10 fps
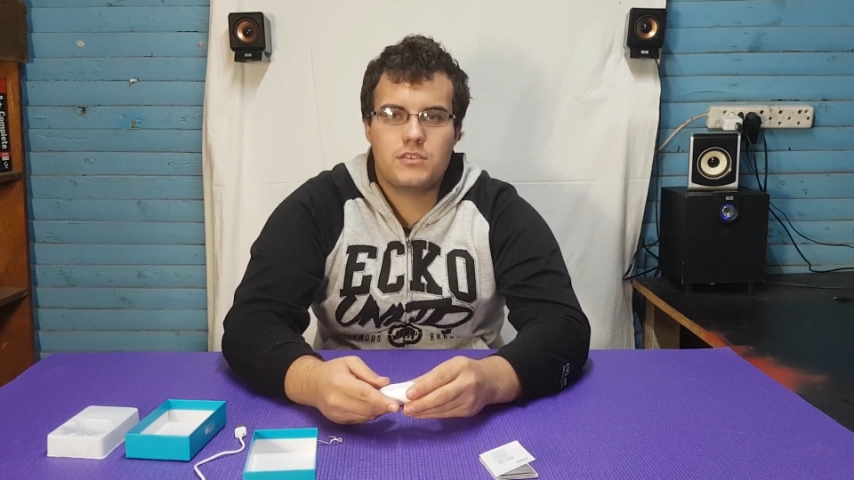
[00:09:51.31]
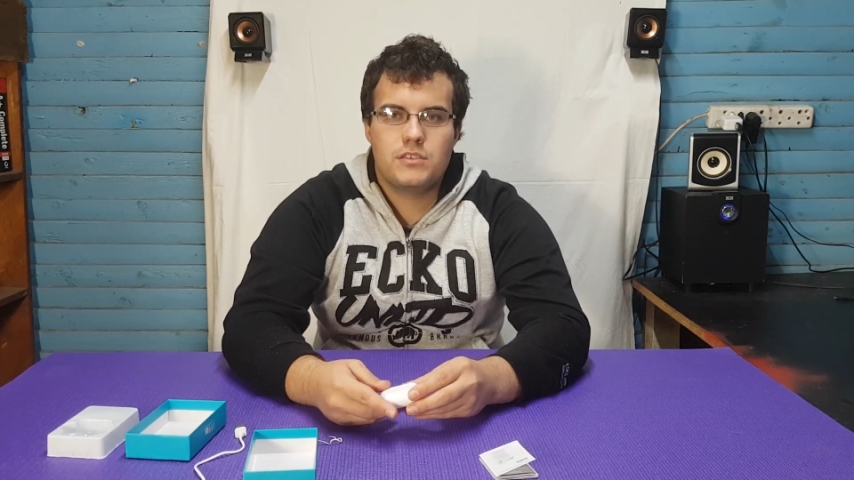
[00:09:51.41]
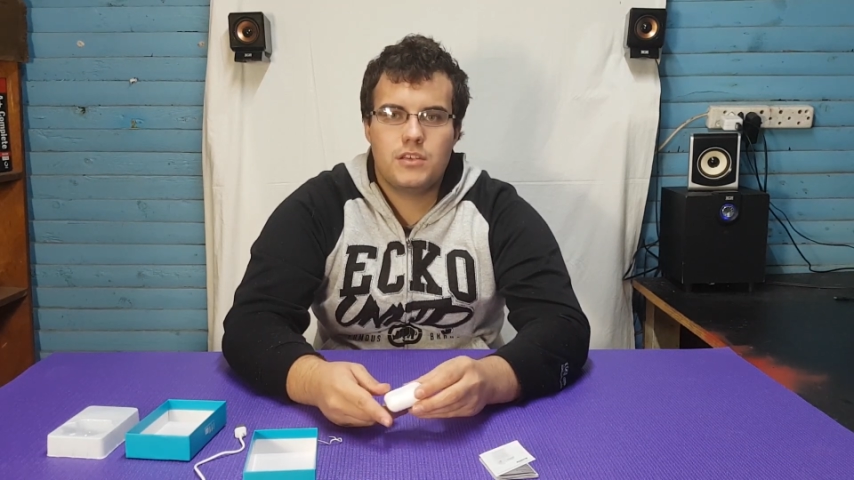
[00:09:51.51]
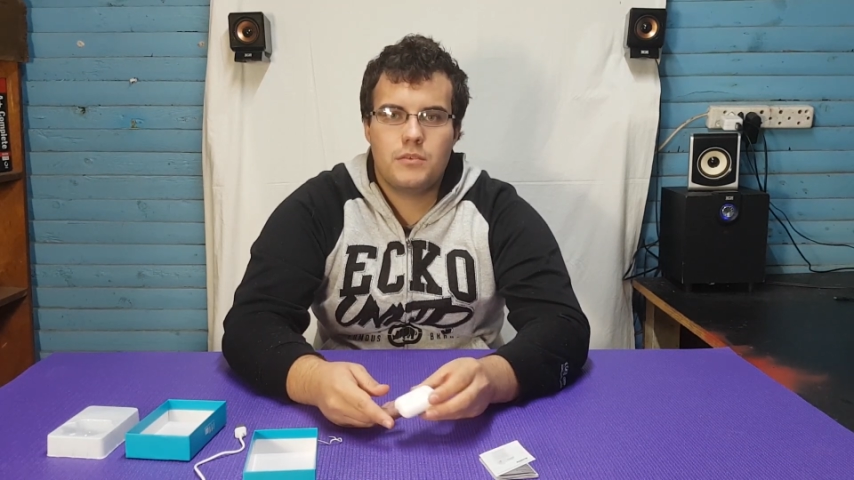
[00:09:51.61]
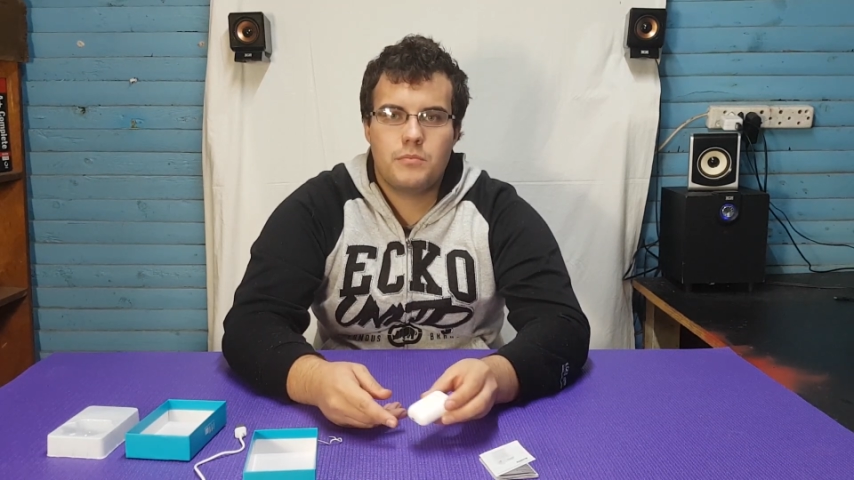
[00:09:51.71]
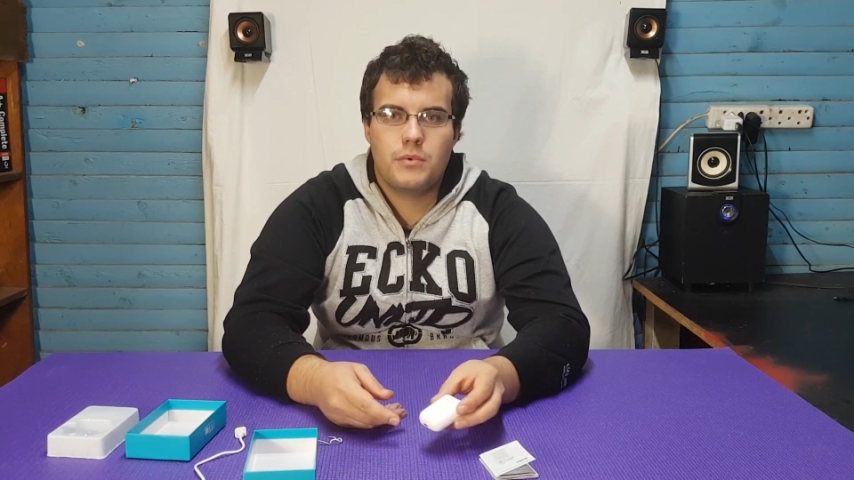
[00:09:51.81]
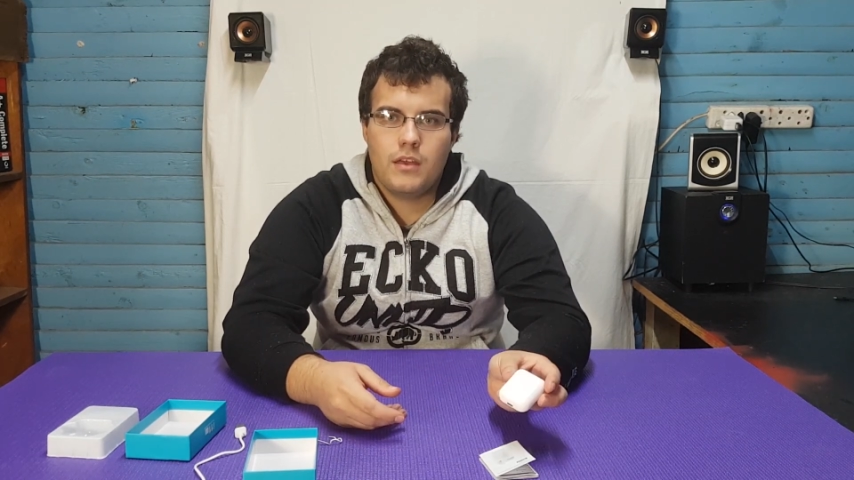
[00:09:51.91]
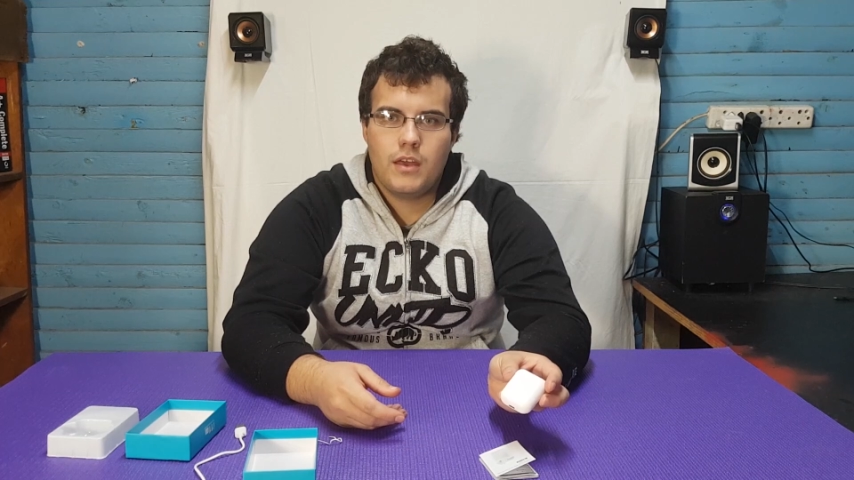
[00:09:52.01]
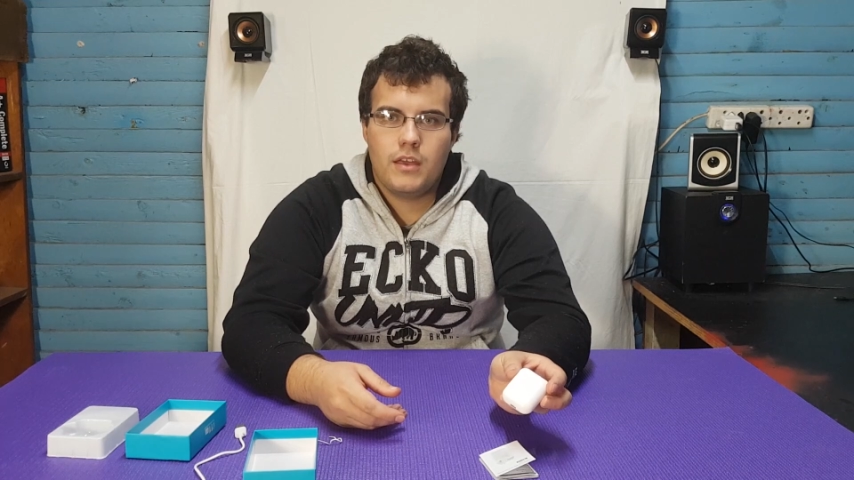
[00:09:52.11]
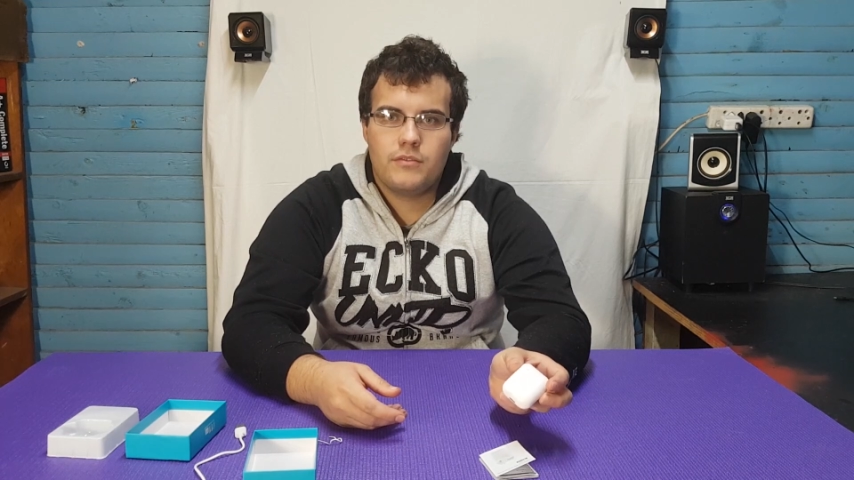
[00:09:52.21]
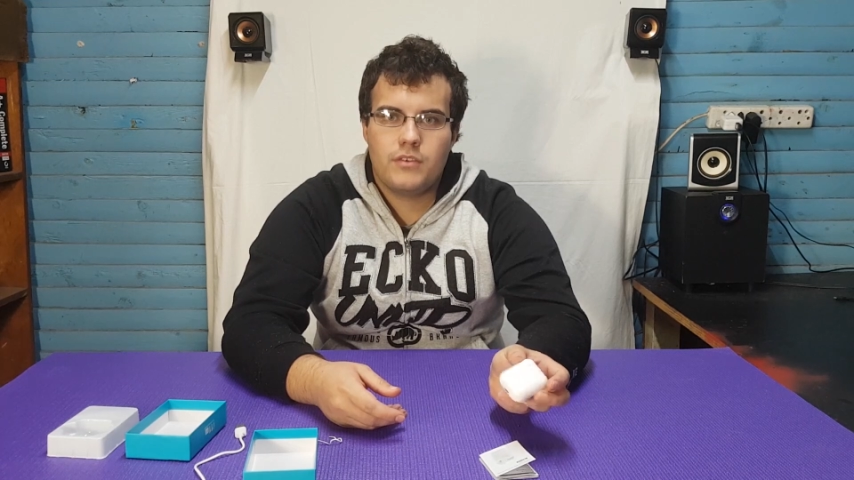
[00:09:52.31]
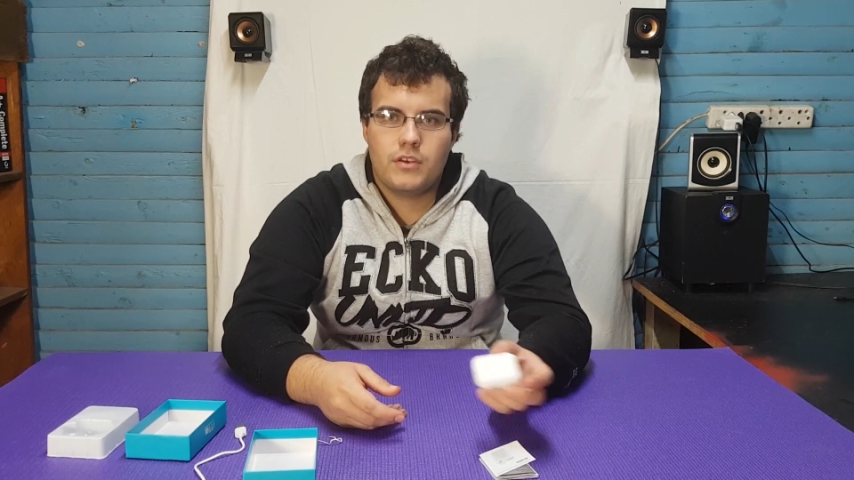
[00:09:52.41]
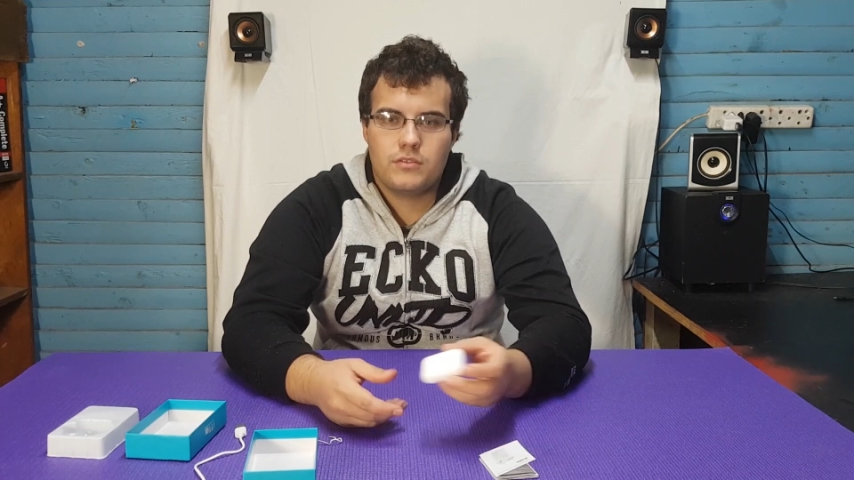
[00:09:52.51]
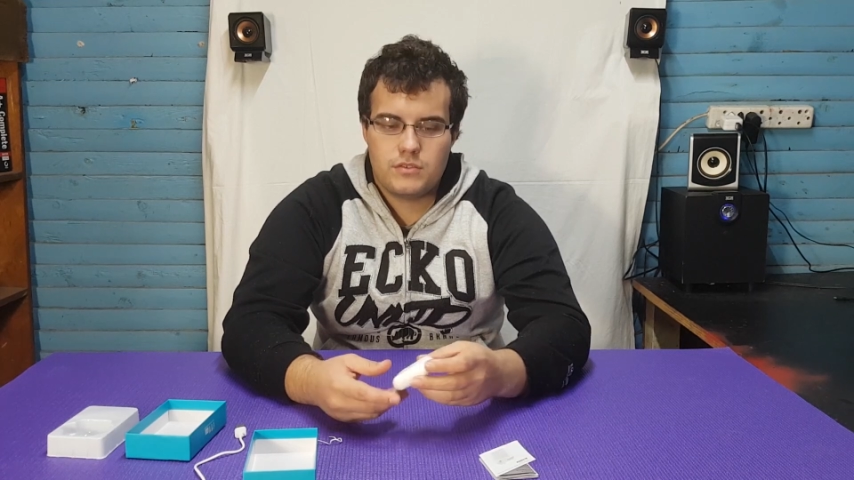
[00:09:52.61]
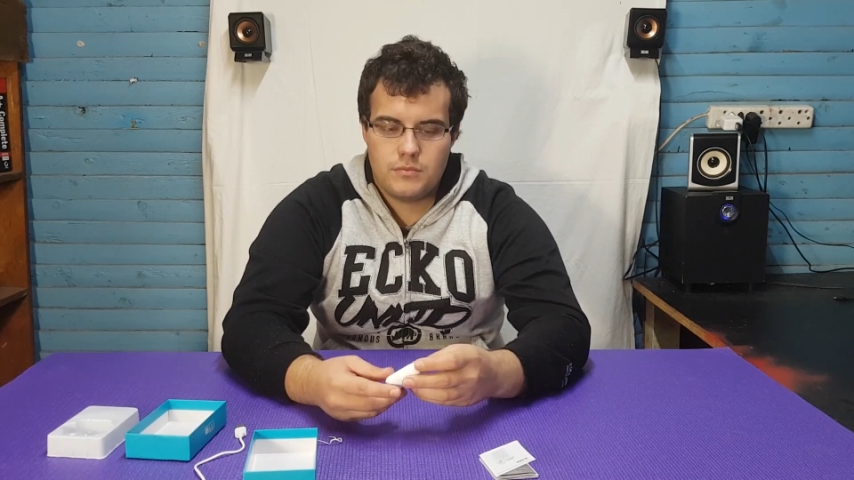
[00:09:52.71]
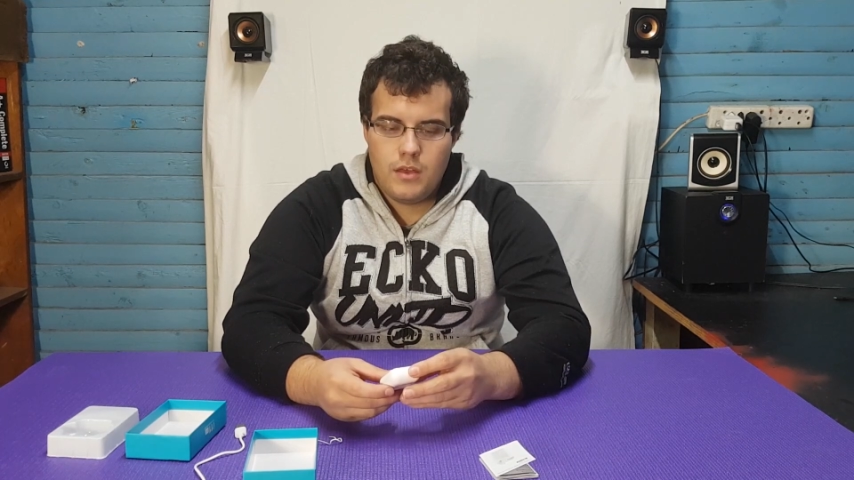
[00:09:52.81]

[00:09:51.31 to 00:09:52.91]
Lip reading: cheap headphones.